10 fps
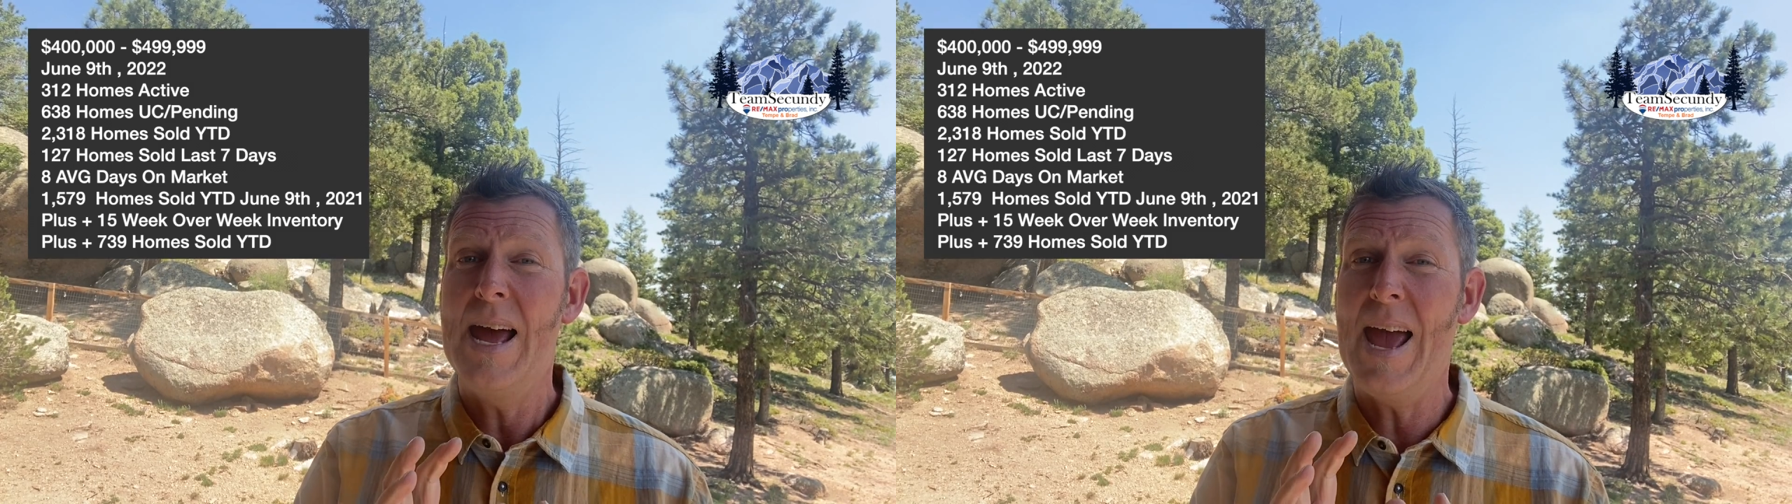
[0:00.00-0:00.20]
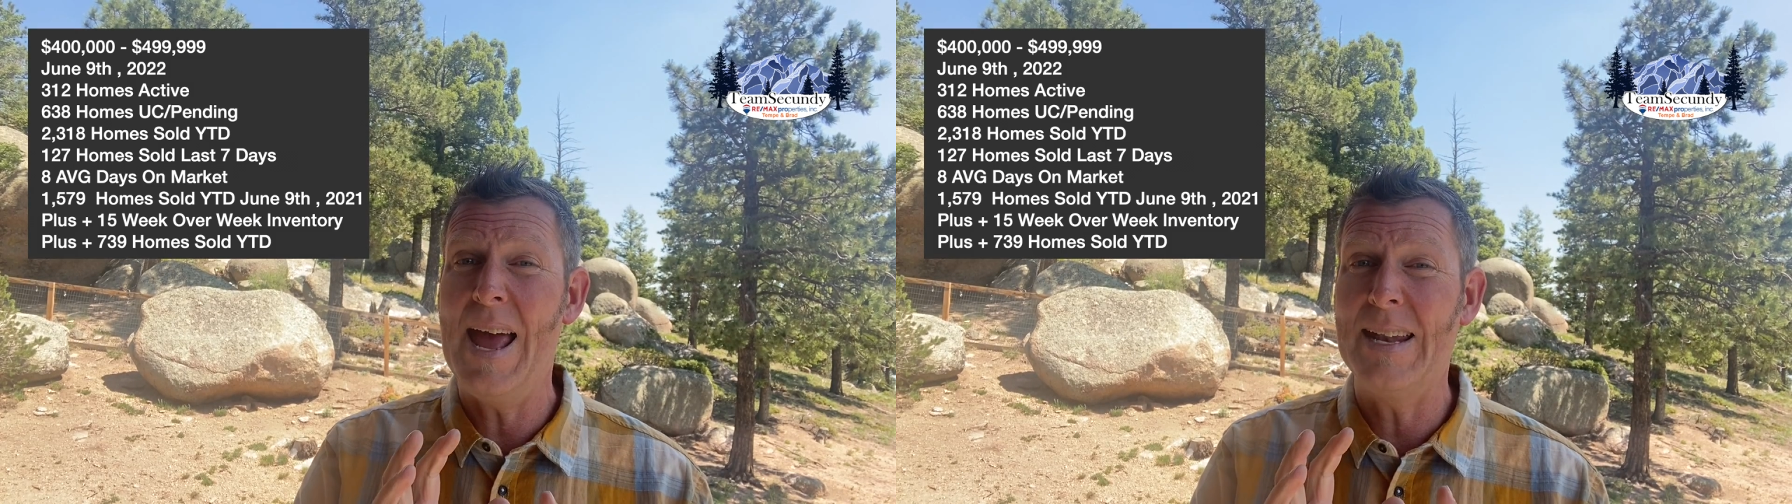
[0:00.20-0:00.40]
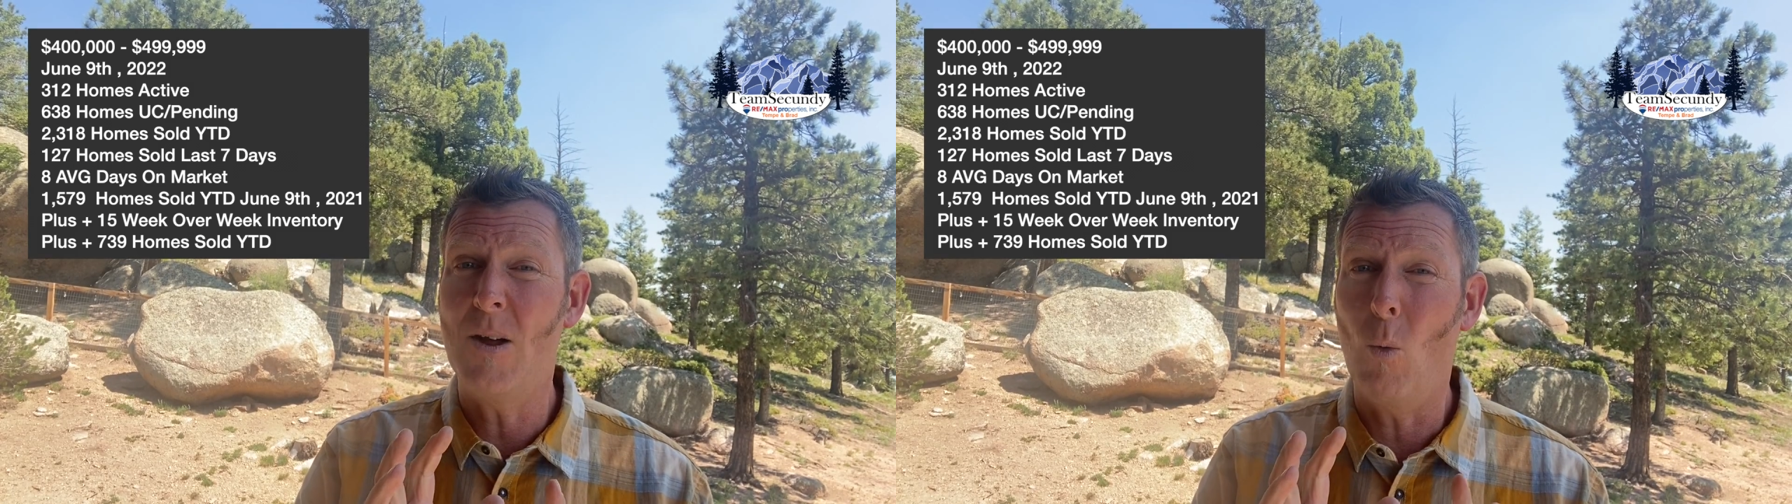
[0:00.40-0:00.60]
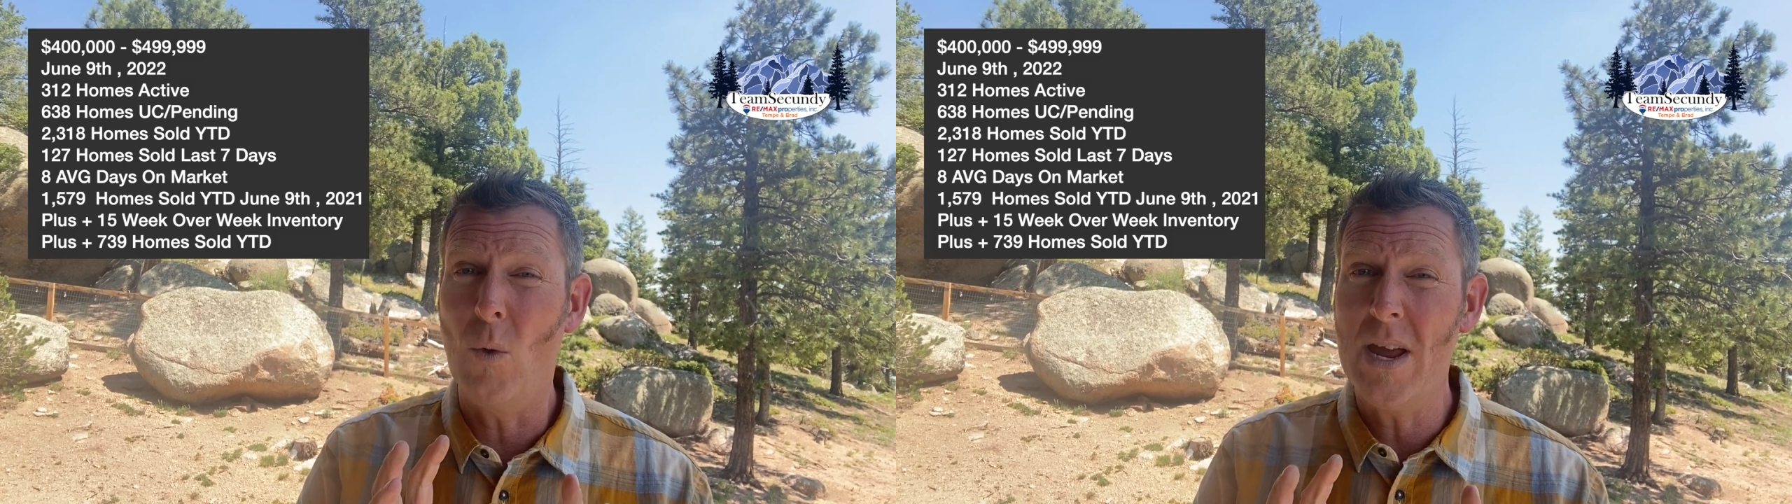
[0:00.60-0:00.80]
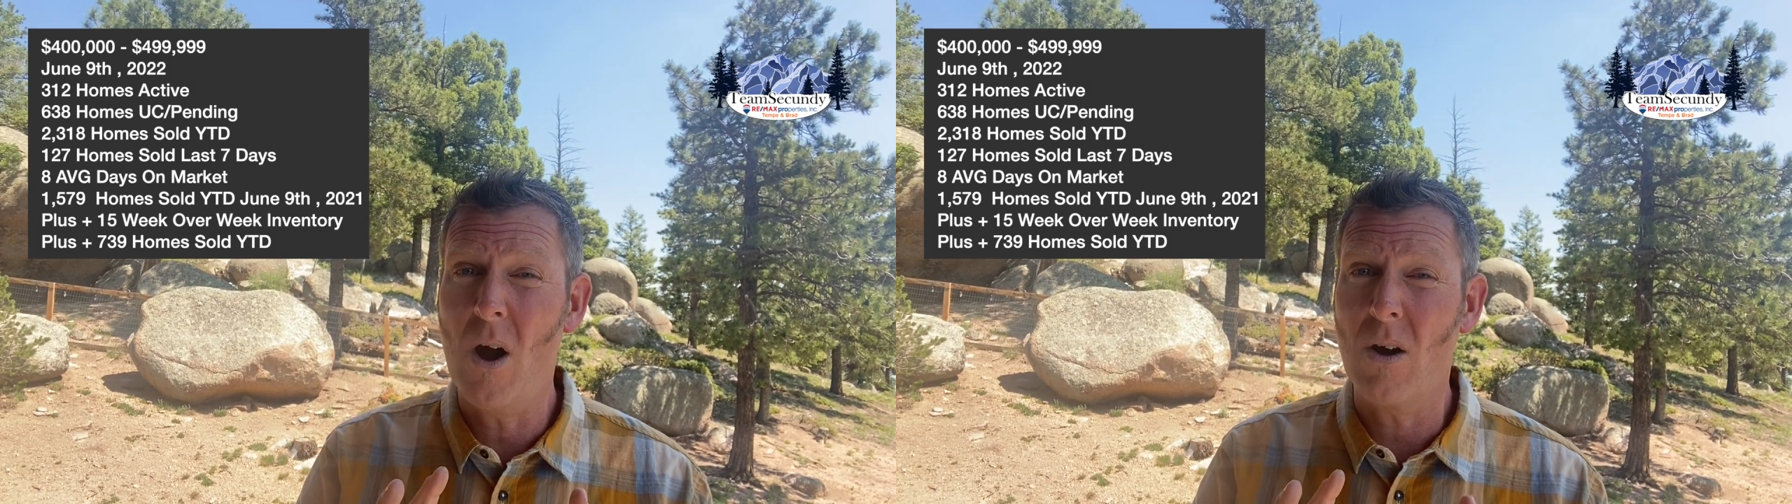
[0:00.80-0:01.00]
and
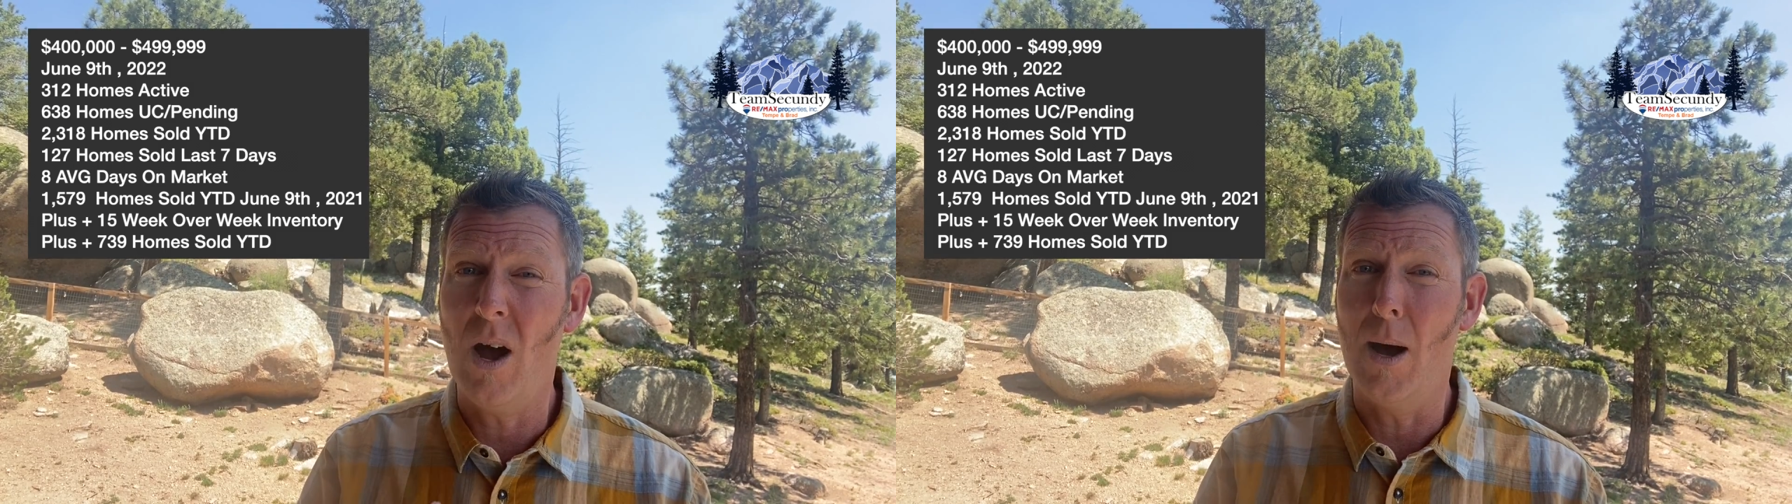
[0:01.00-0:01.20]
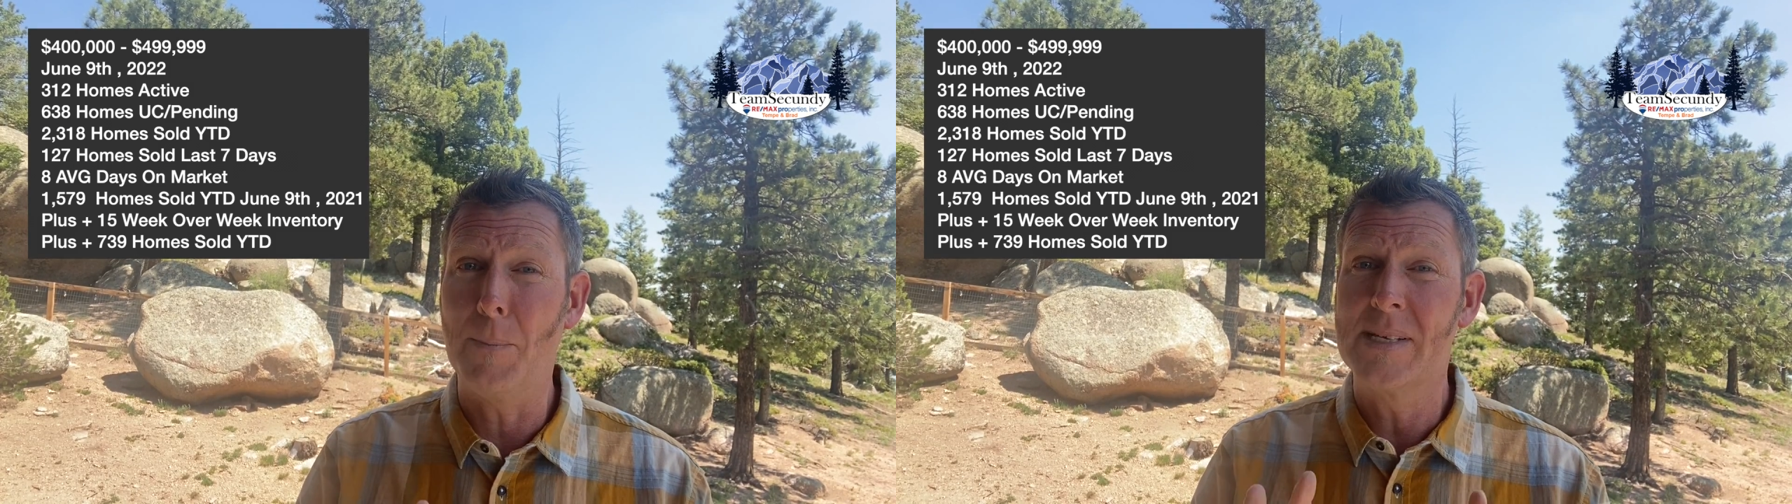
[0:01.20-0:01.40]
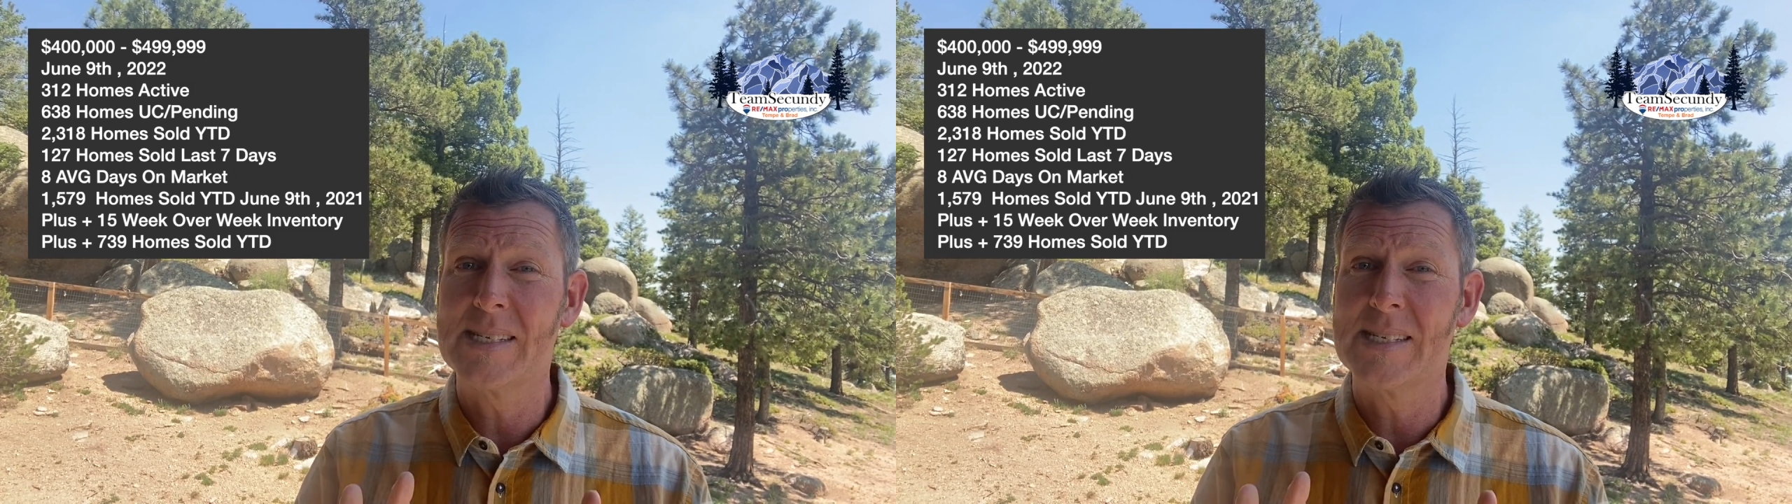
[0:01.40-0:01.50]
we are up